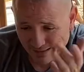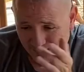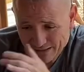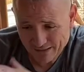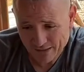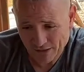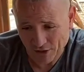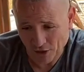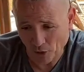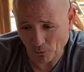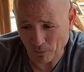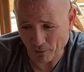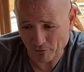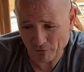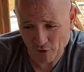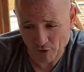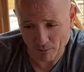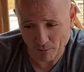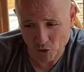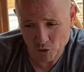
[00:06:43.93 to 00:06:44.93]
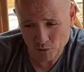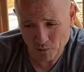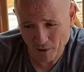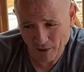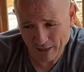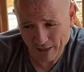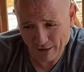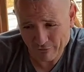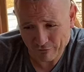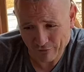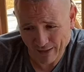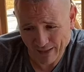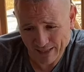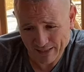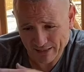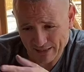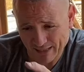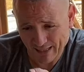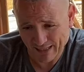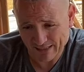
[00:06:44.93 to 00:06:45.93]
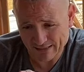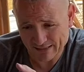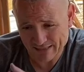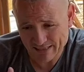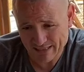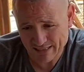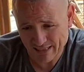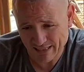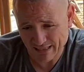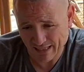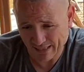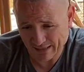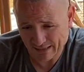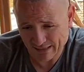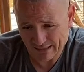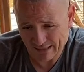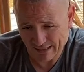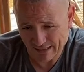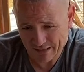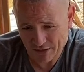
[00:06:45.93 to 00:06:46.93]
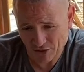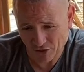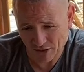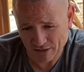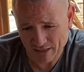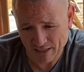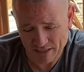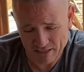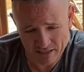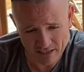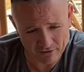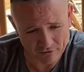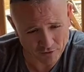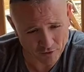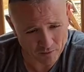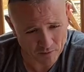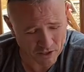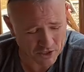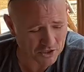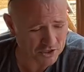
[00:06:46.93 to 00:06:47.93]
You know, but for the most part, I find that seat, that's an all-day seat for me.